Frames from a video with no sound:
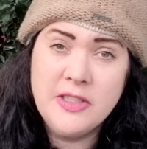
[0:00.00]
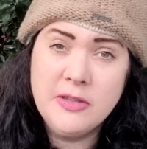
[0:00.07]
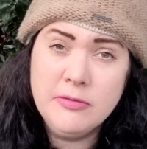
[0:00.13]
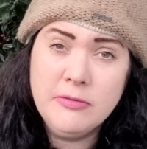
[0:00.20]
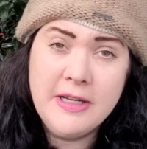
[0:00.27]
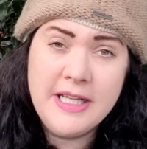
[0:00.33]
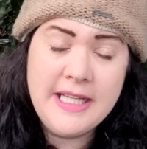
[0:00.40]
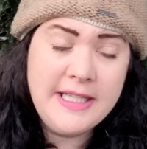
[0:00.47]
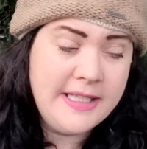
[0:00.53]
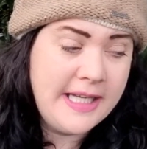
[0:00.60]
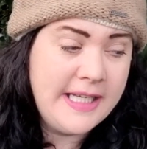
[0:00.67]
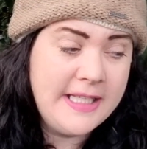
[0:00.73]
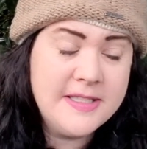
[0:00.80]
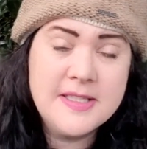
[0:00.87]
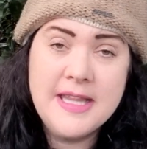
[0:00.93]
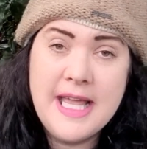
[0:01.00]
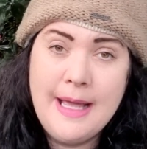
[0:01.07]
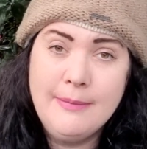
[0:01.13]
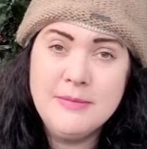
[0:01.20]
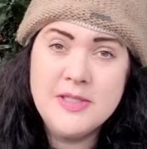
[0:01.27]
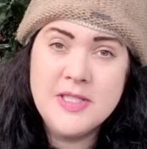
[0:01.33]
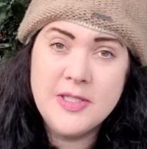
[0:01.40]
You really need
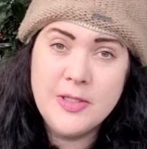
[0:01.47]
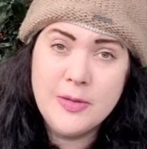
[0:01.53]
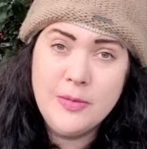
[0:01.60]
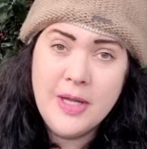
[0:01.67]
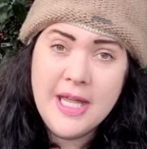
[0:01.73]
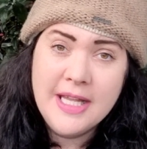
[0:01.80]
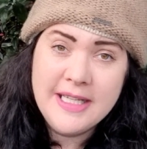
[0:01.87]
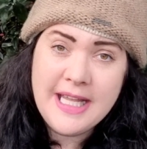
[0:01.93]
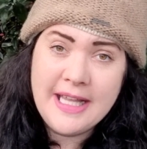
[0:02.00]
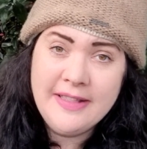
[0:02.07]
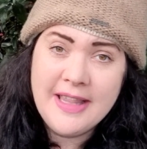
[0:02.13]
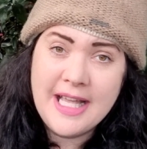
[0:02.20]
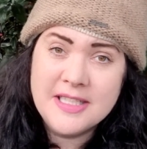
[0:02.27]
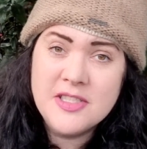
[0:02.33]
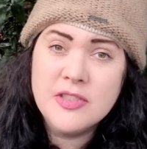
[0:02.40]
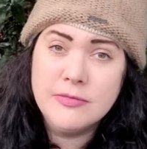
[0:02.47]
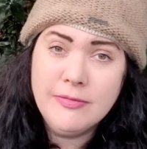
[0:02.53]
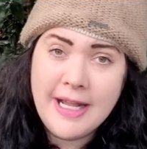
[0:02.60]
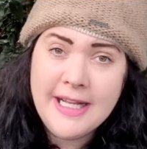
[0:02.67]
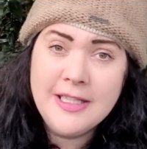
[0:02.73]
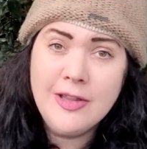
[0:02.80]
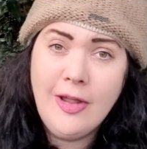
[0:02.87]
them to get that
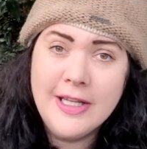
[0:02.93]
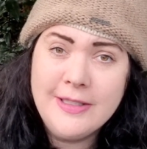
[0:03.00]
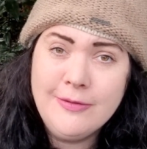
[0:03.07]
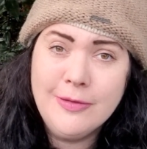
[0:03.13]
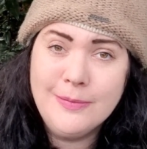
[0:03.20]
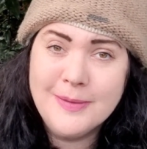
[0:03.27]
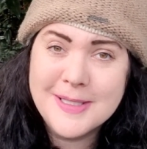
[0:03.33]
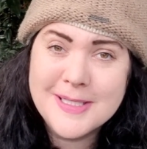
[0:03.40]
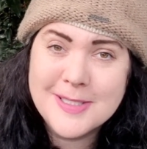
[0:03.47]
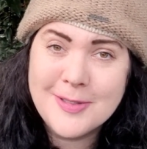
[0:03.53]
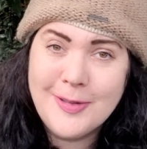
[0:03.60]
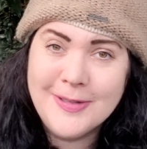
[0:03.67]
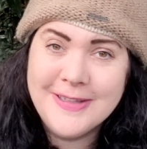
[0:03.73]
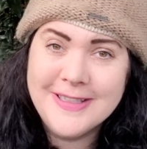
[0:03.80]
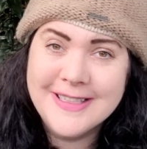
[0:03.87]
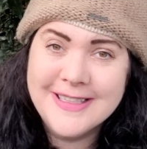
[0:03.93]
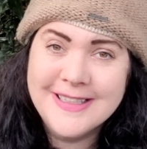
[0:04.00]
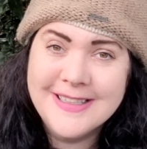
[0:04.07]
direct light from the sun.